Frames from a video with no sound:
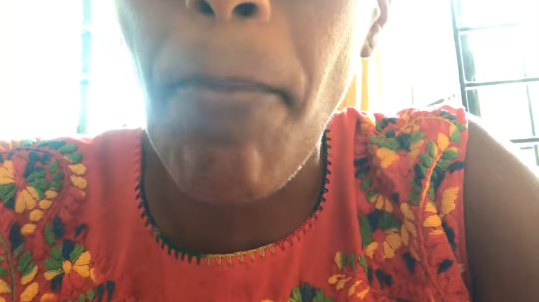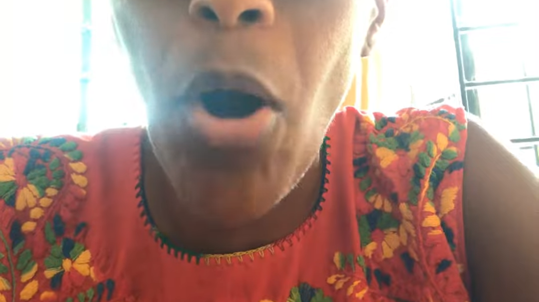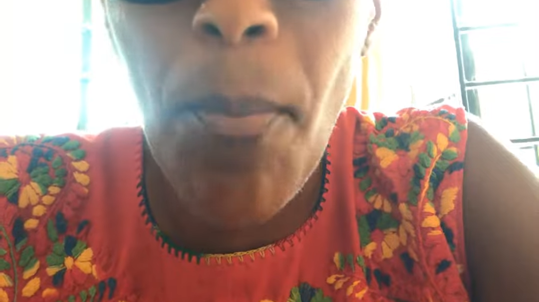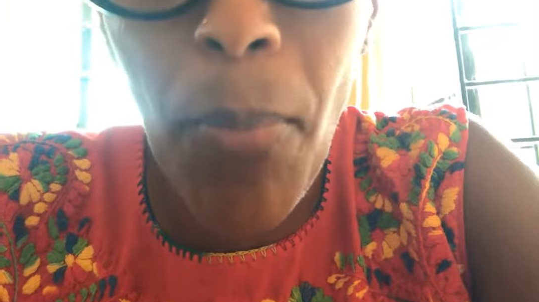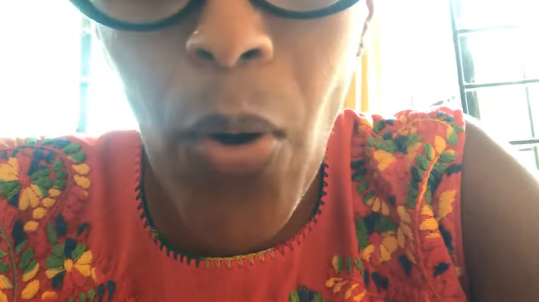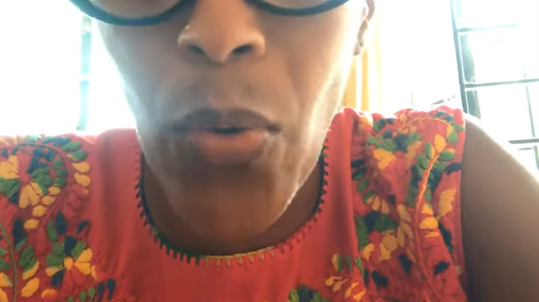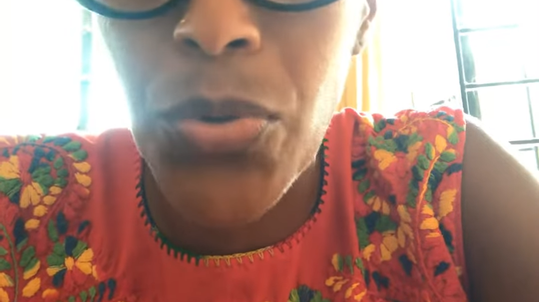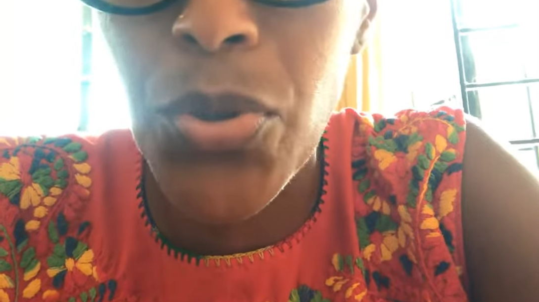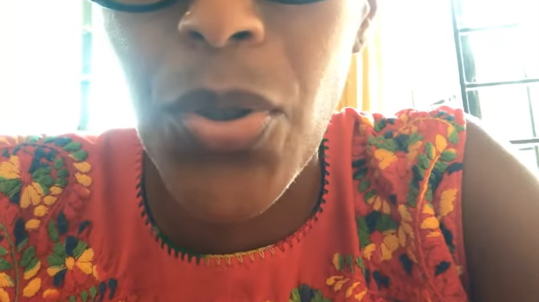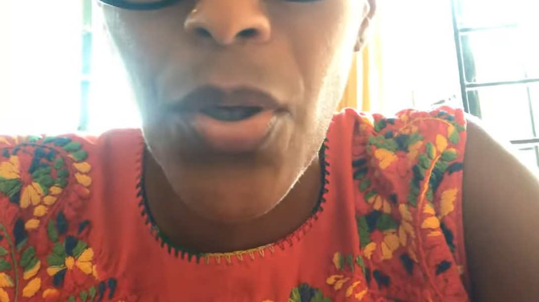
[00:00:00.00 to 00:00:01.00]
pump out
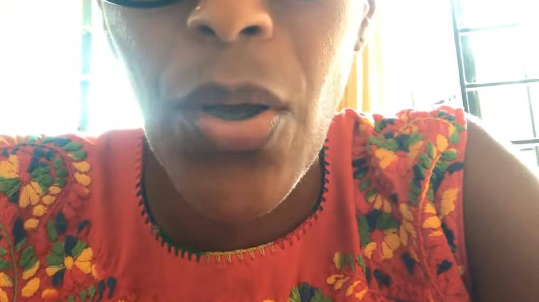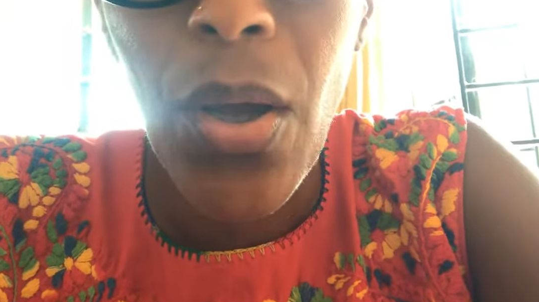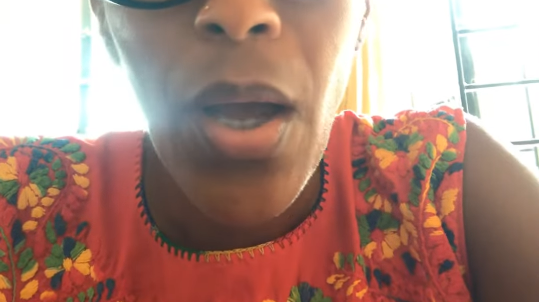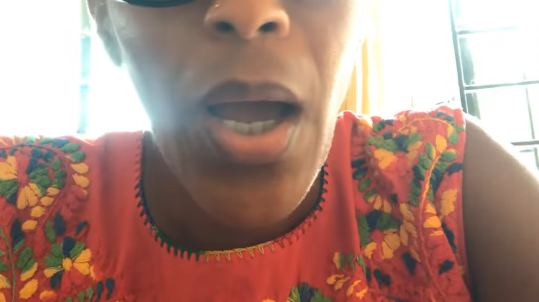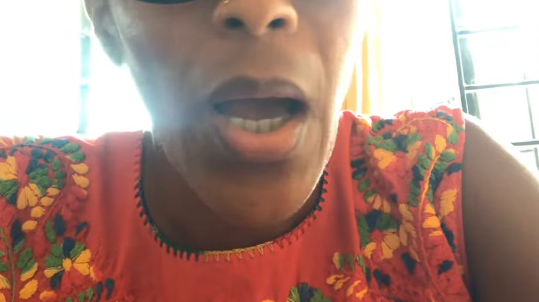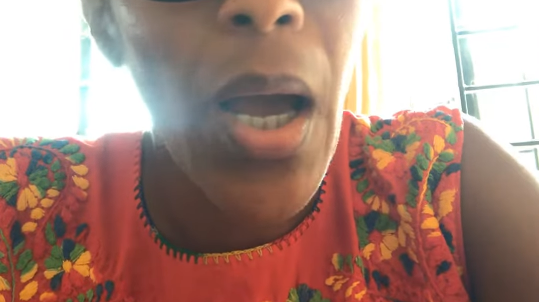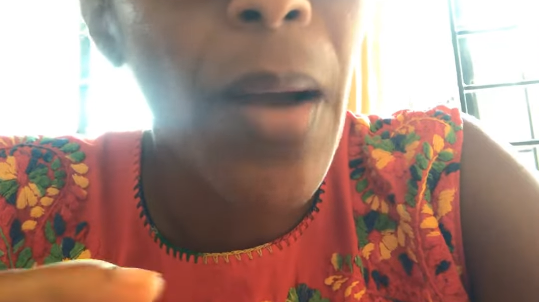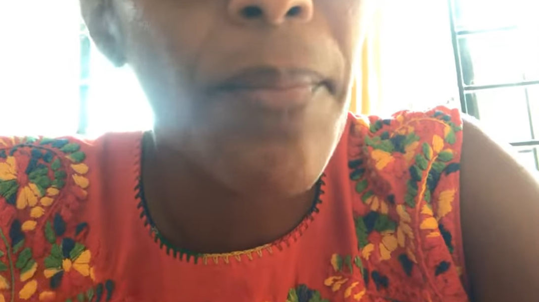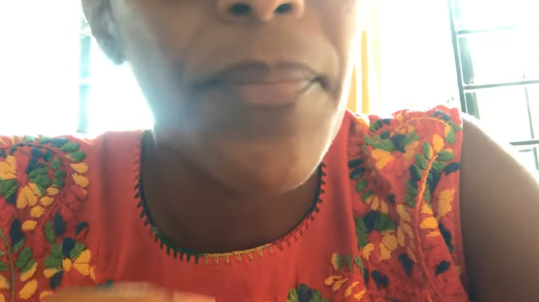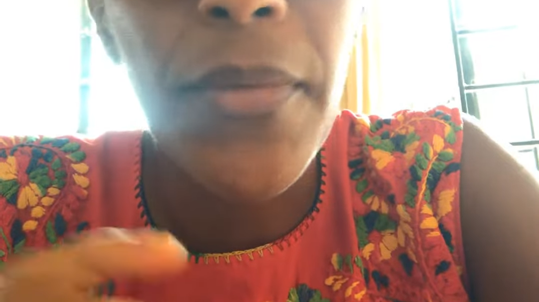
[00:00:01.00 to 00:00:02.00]

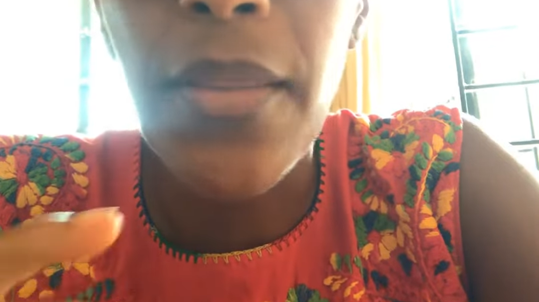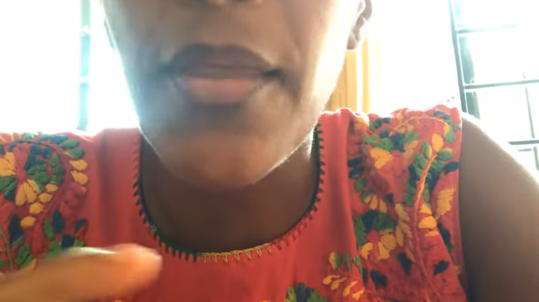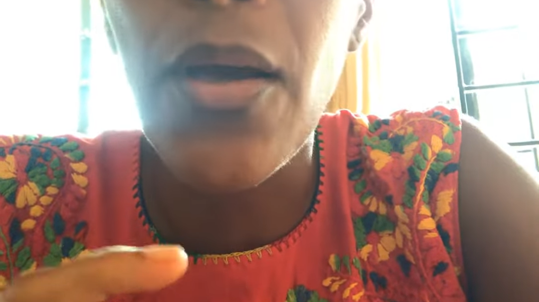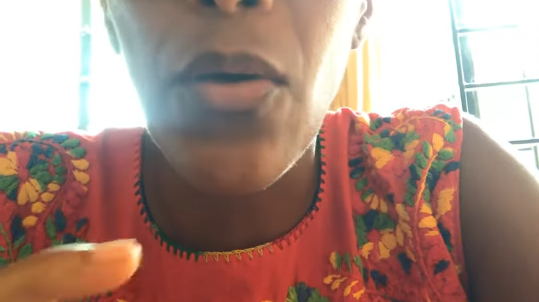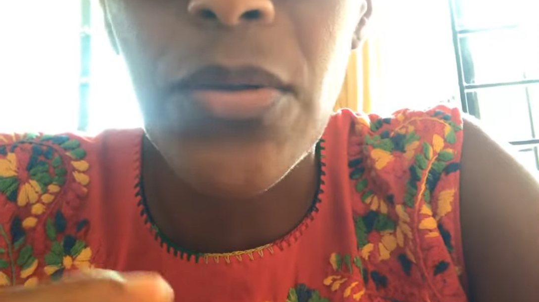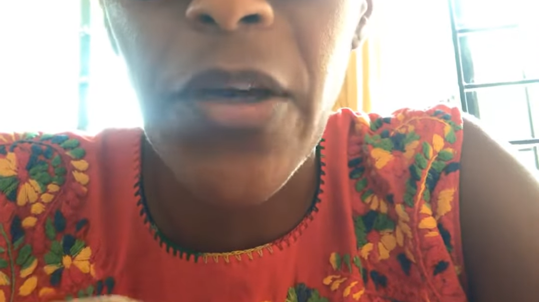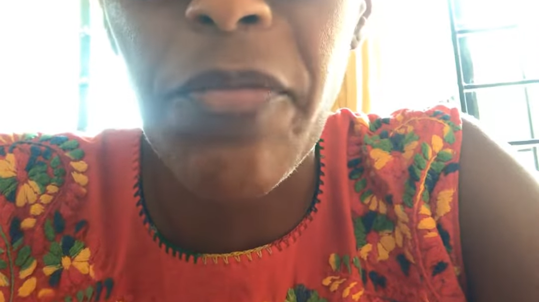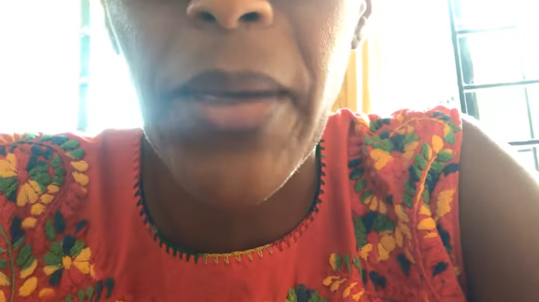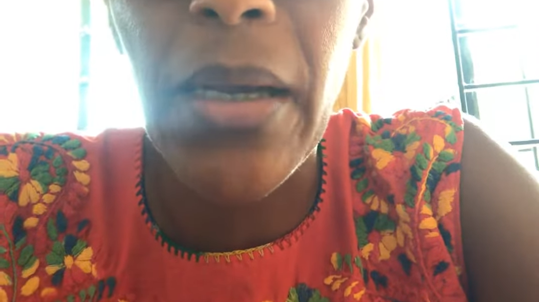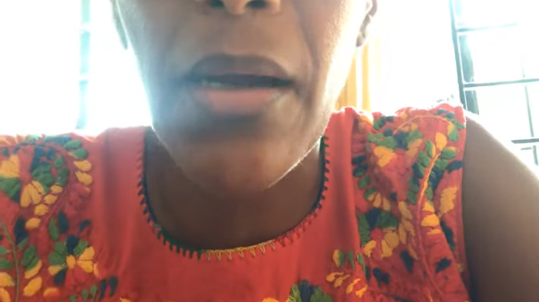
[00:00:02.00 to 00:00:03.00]
um, the thing out of
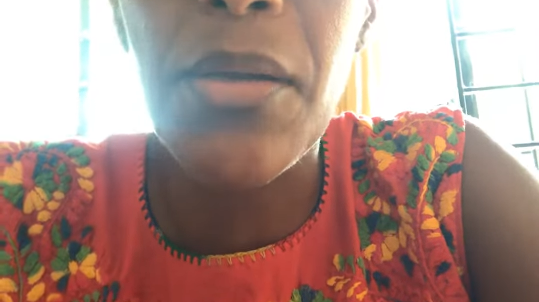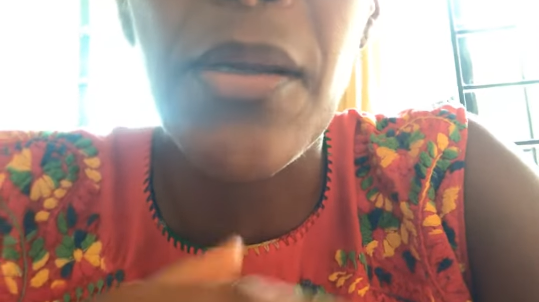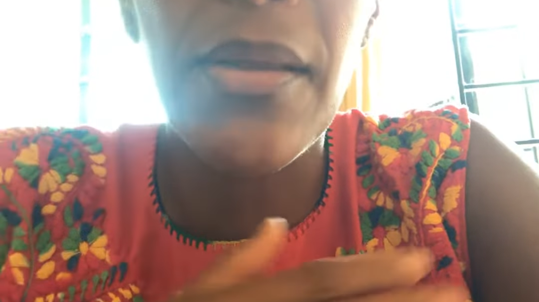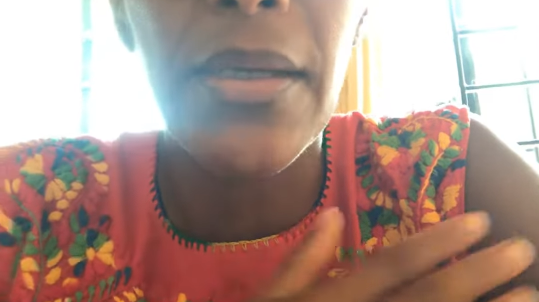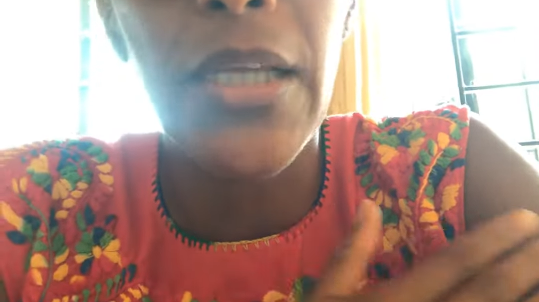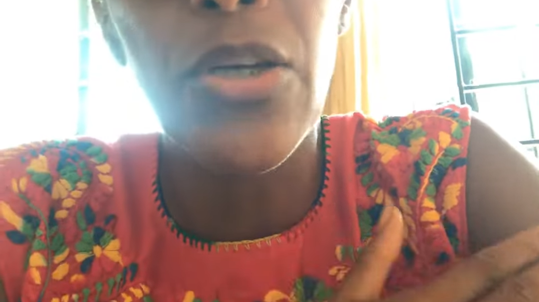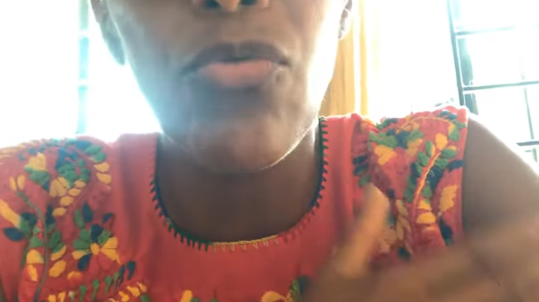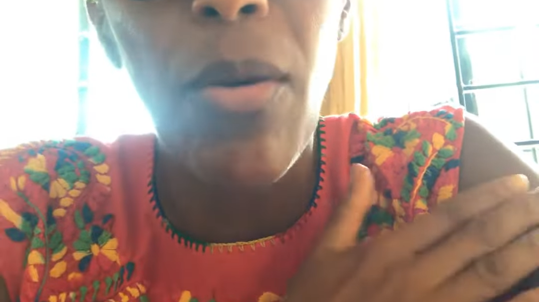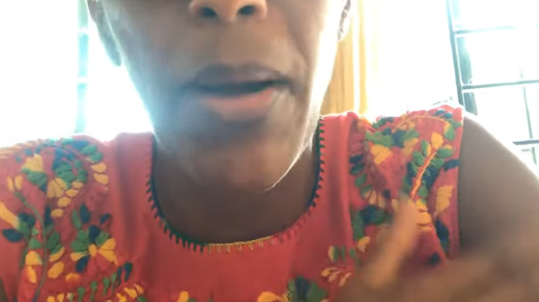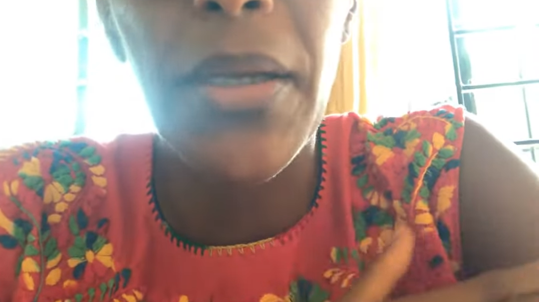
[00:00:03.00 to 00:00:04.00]
me. Because the thing that you rub on